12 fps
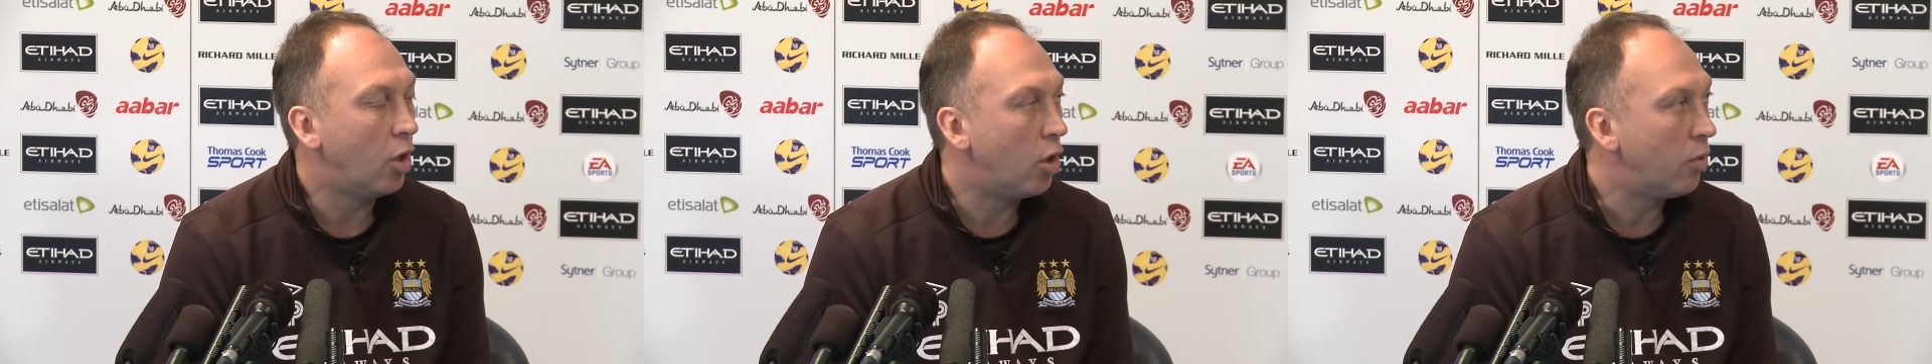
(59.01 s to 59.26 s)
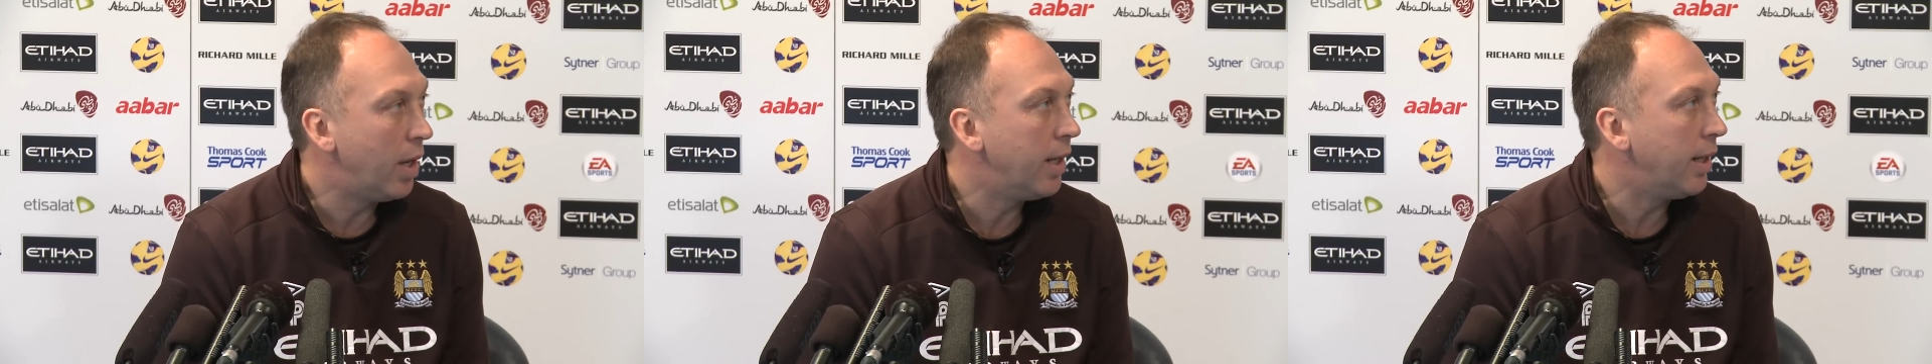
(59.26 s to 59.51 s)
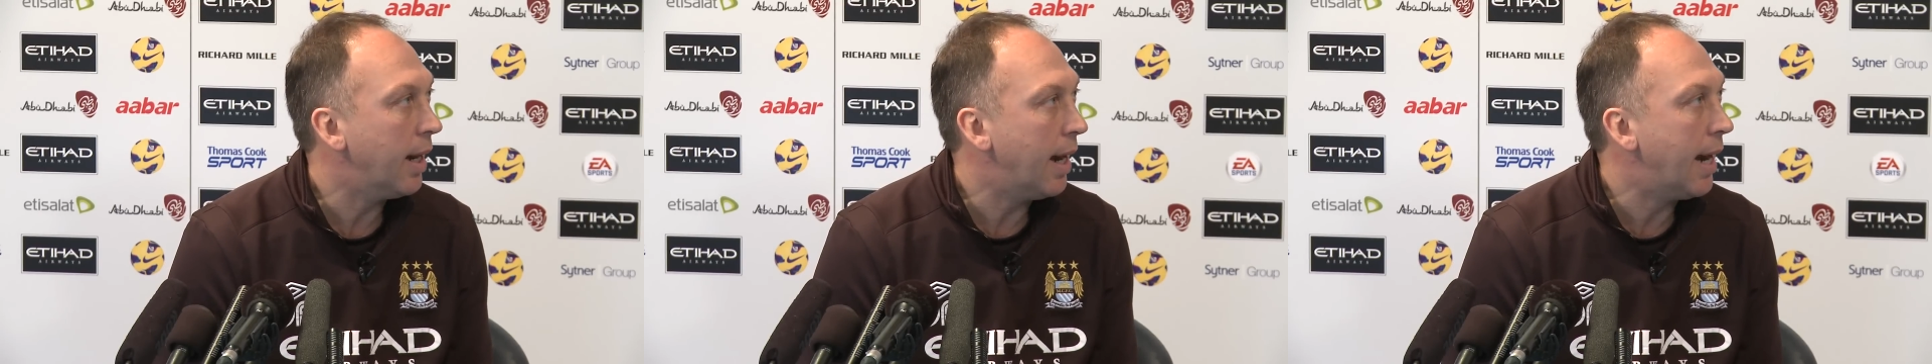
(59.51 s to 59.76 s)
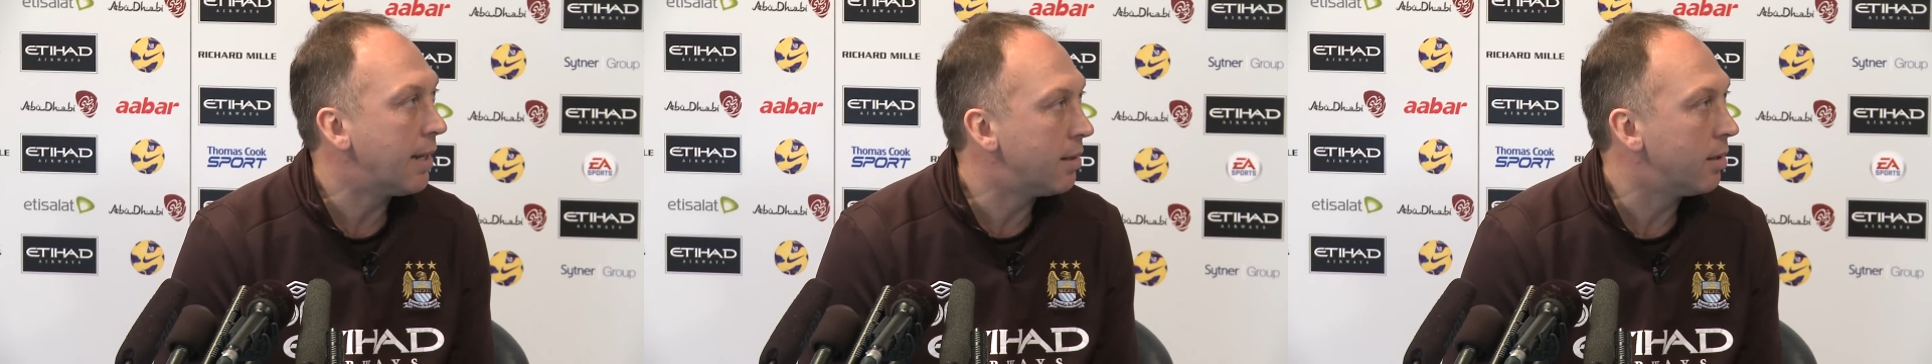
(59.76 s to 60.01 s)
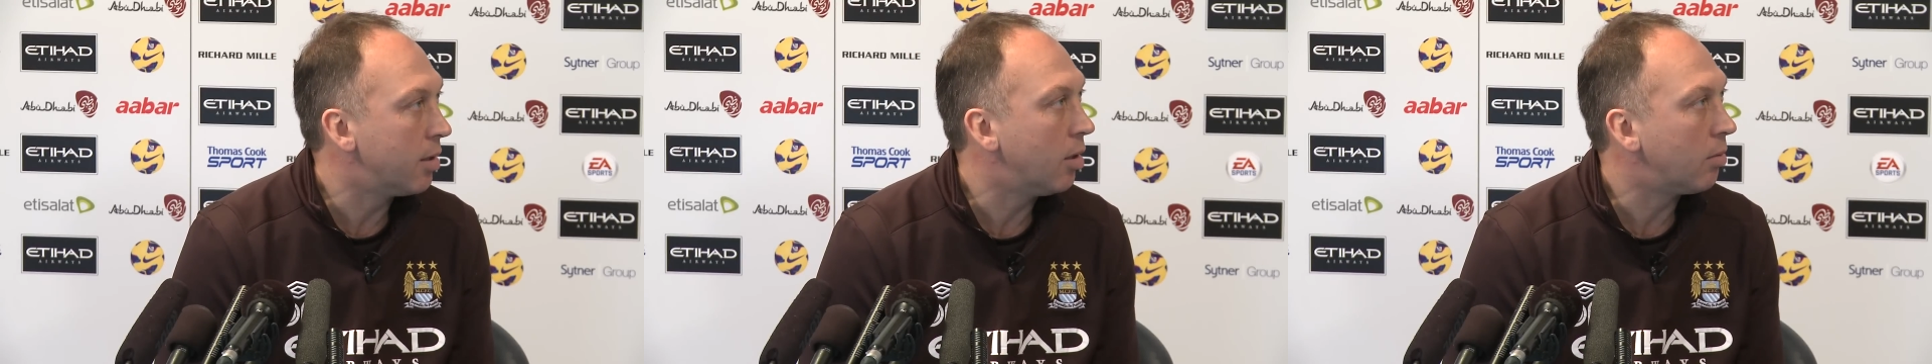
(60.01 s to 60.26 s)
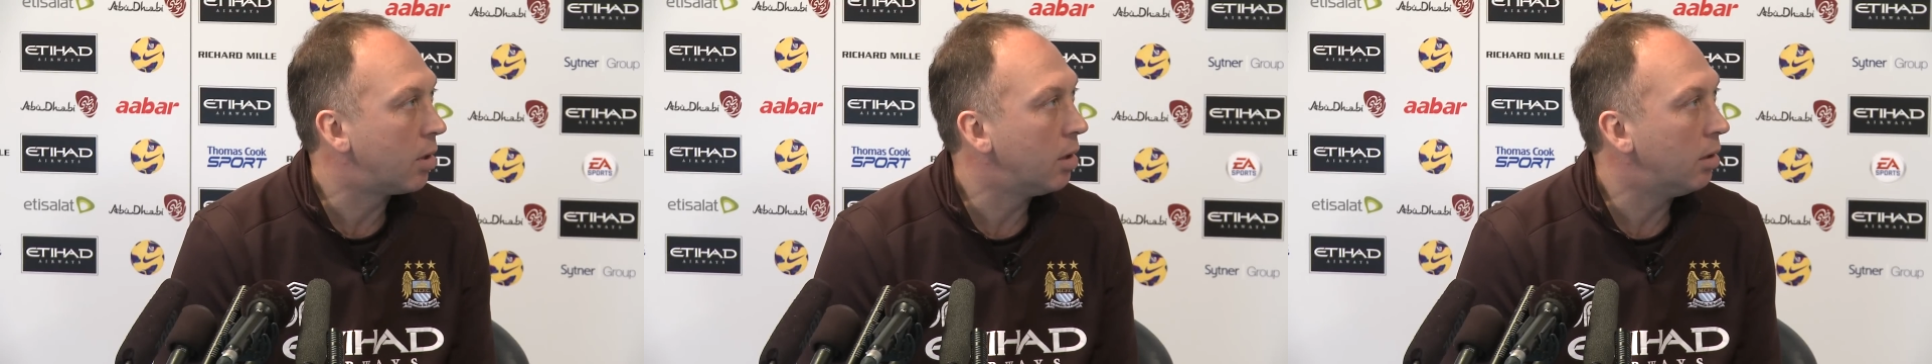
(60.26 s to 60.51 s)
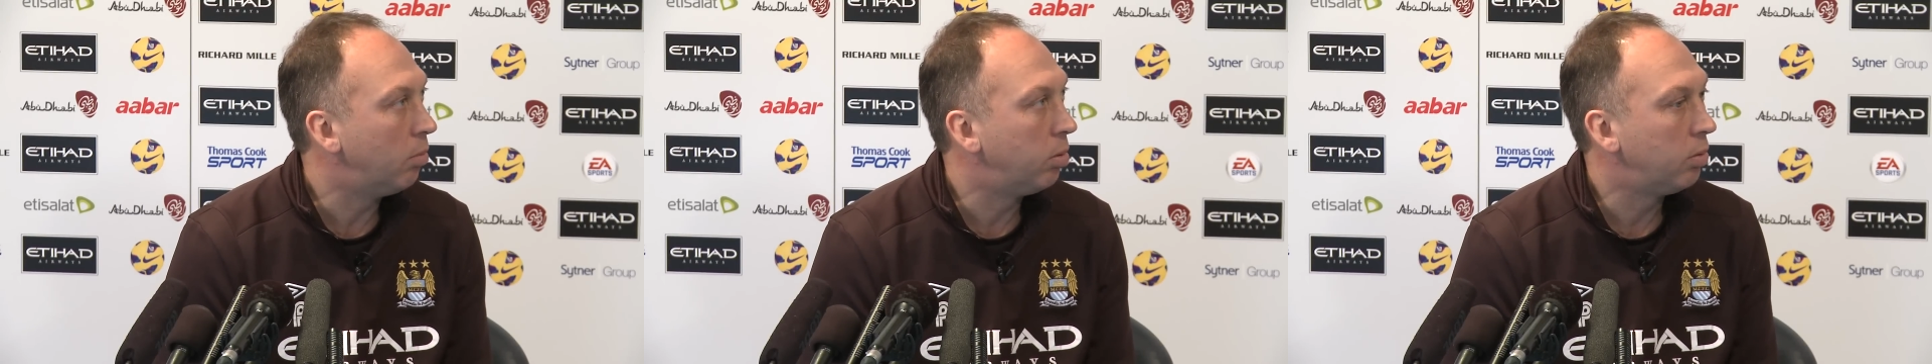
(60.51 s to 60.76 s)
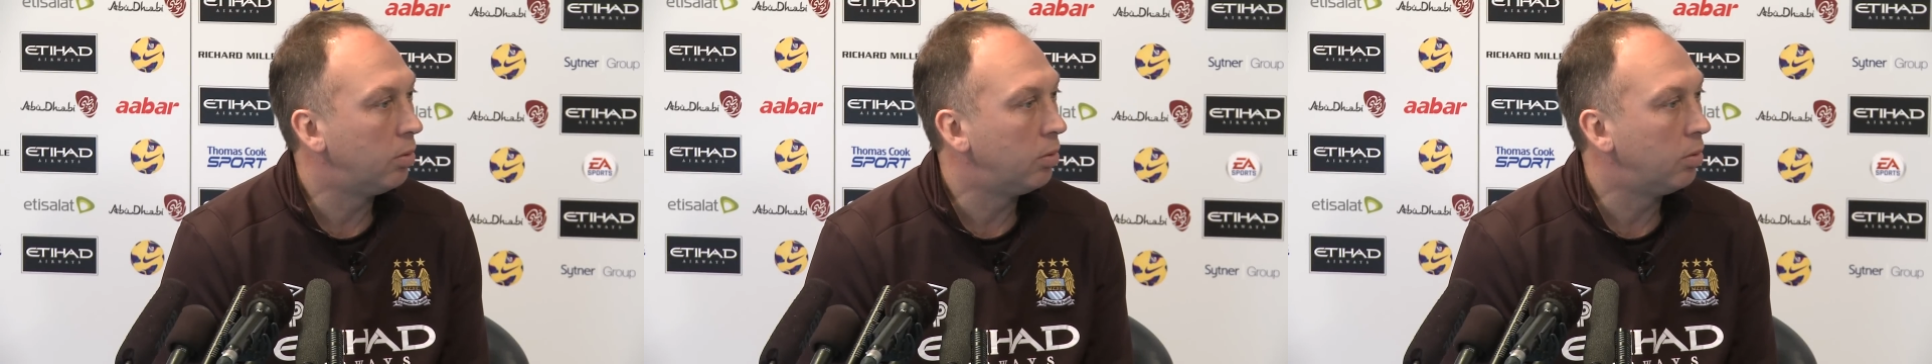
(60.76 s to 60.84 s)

already at a top club